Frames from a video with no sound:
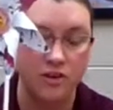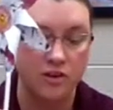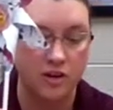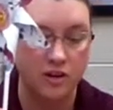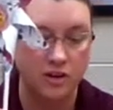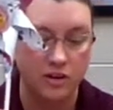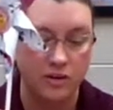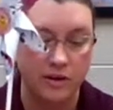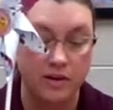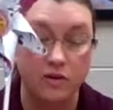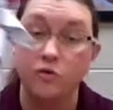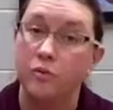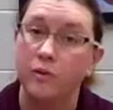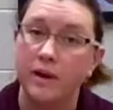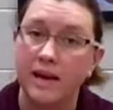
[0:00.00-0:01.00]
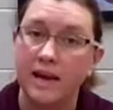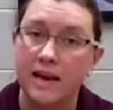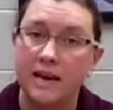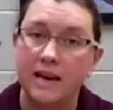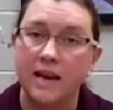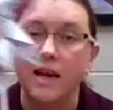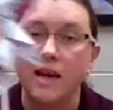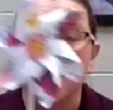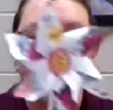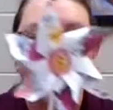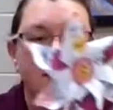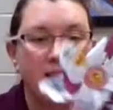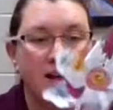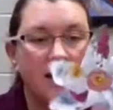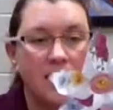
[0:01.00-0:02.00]
You could do it green,
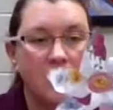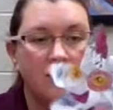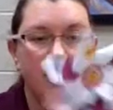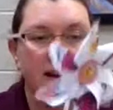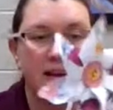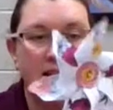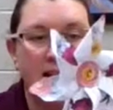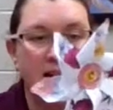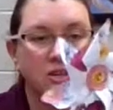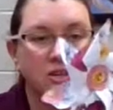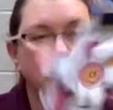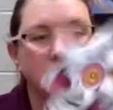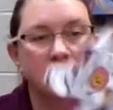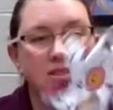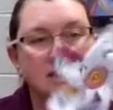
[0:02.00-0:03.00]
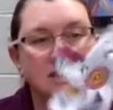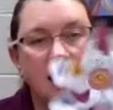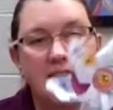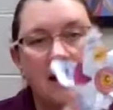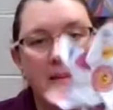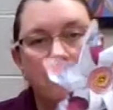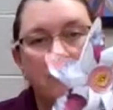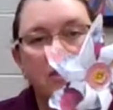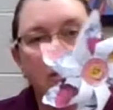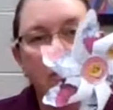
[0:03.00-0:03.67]
like, like an actual stem.